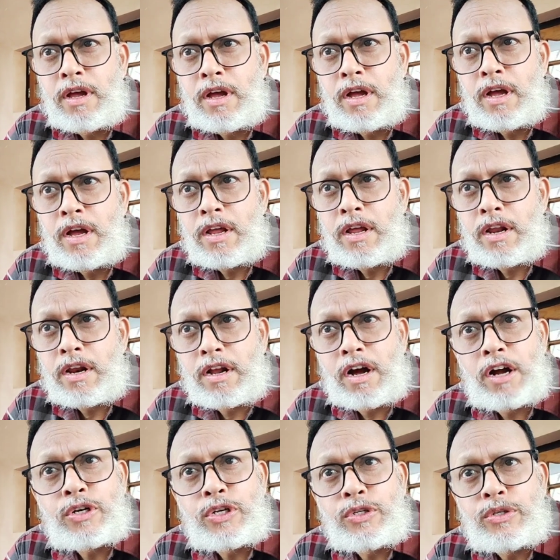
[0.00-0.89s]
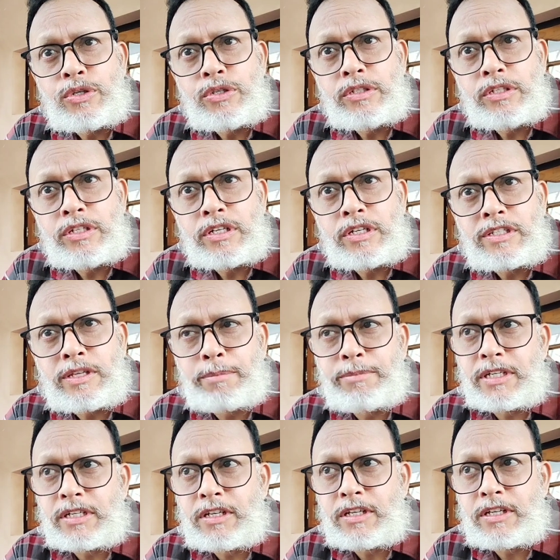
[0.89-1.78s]
regard to the subject
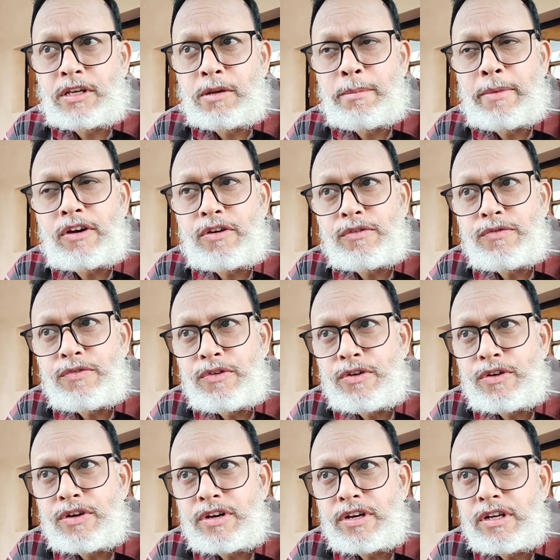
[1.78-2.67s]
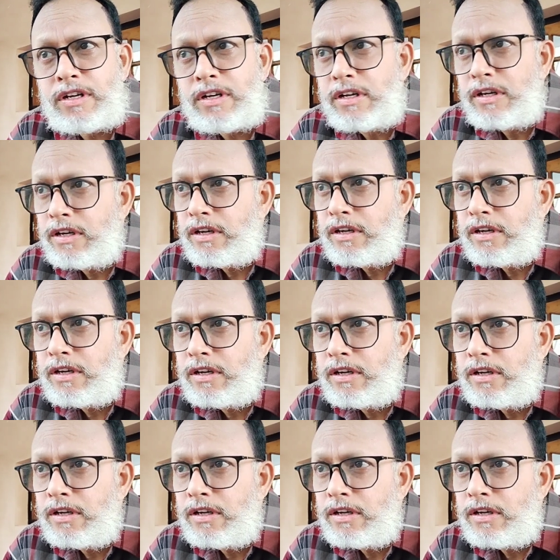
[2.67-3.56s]
matter of your
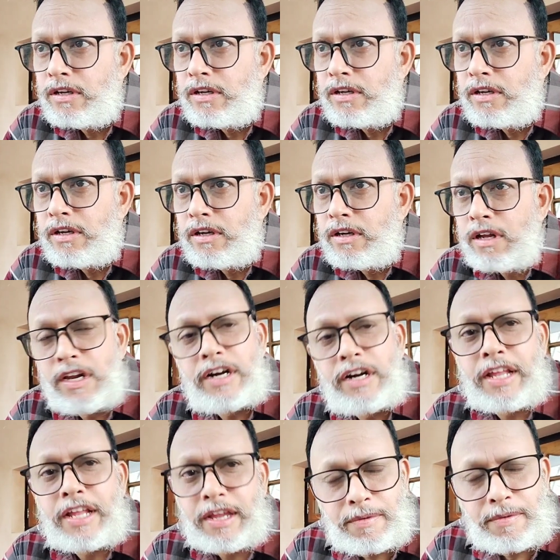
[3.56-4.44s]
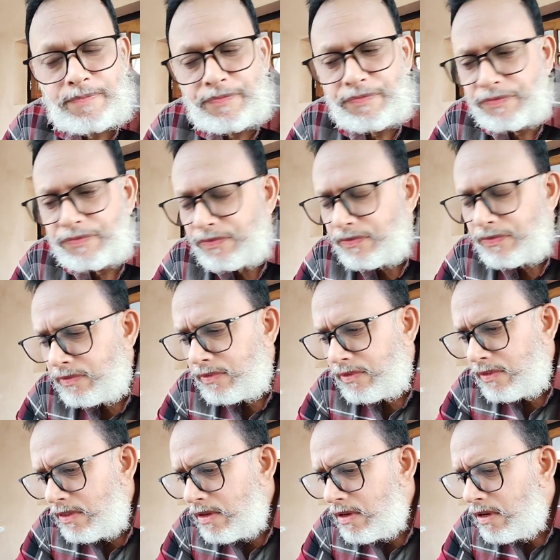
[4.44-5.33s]
learning?
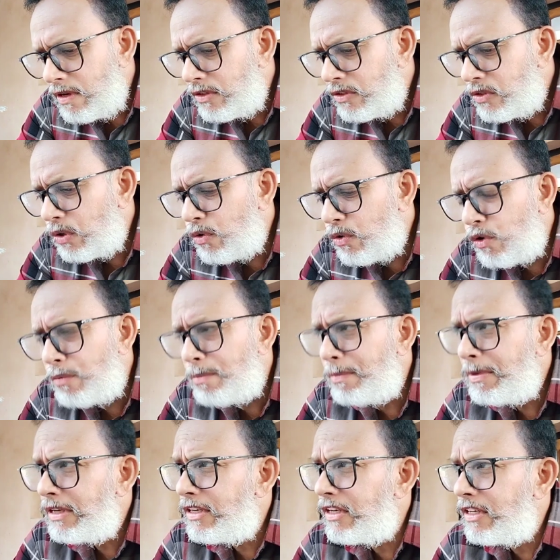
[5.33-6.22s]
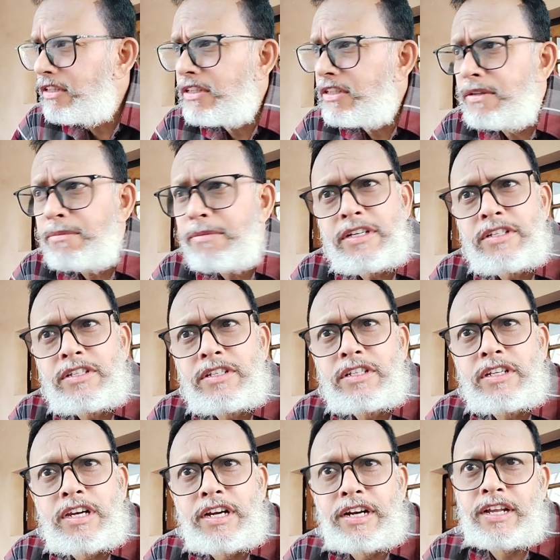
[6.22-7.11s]
So competency based
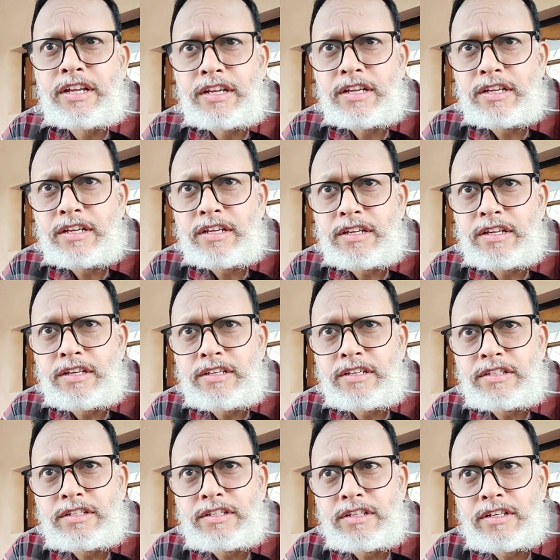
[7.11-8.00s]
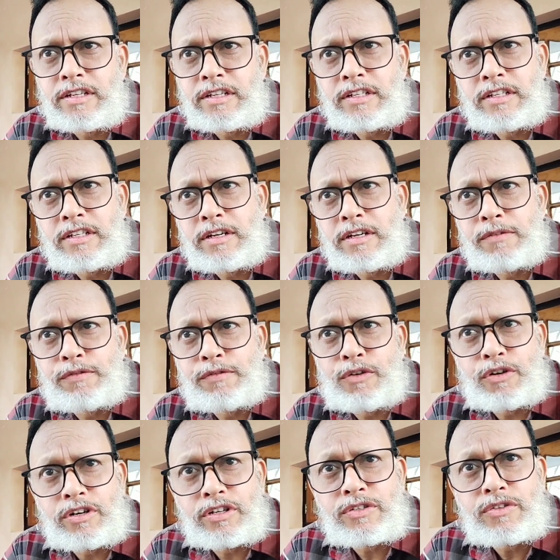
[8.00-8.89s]
learning is the
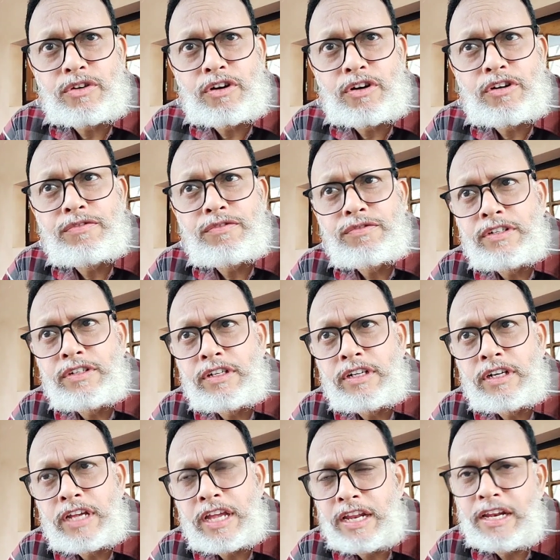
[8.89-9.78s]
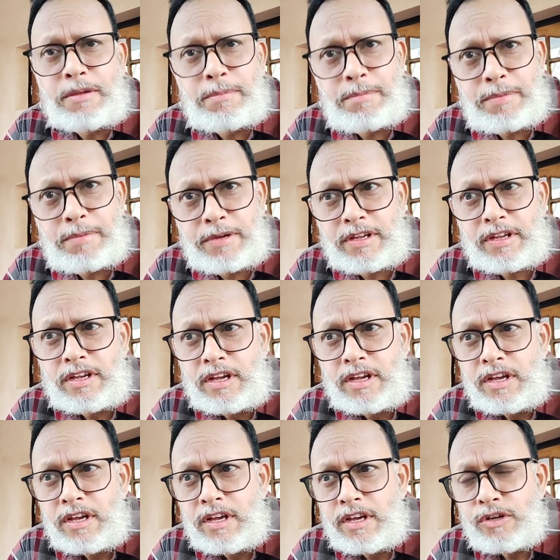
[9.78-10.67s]
focus of NEP
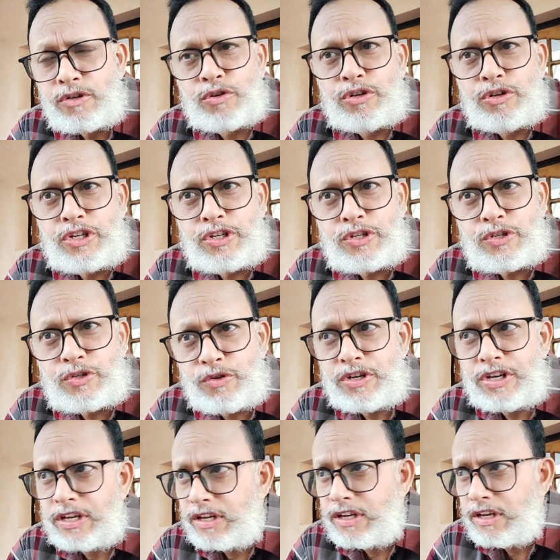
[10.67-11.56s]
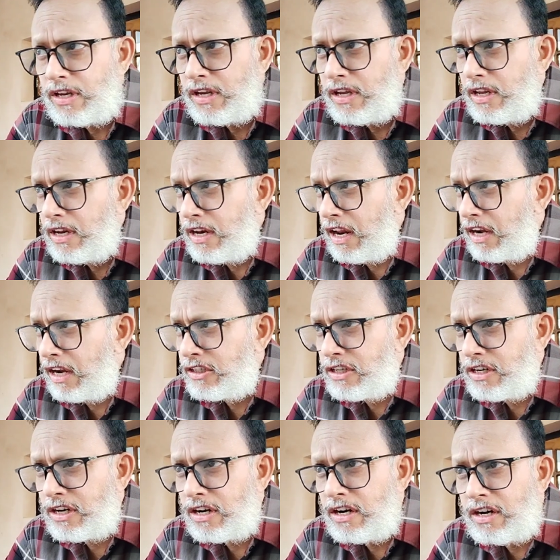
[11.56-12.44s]
2020
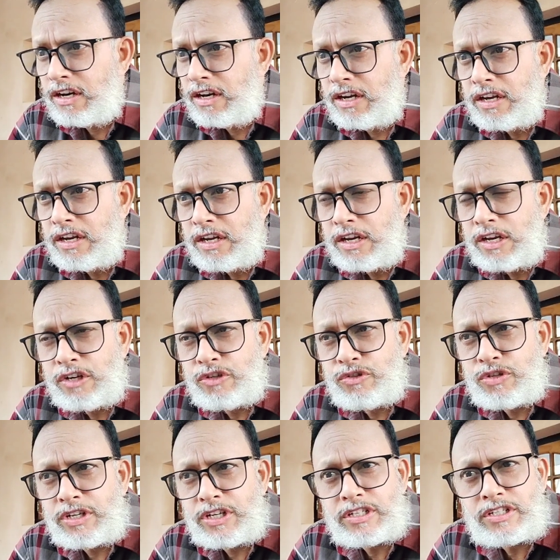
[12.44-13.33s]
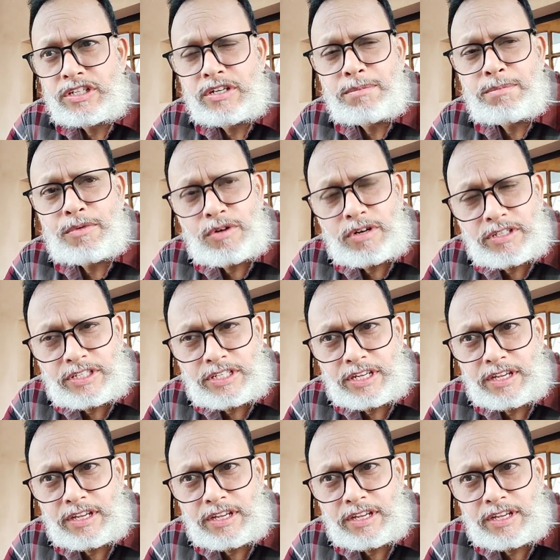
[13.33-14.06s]
National Education Policy.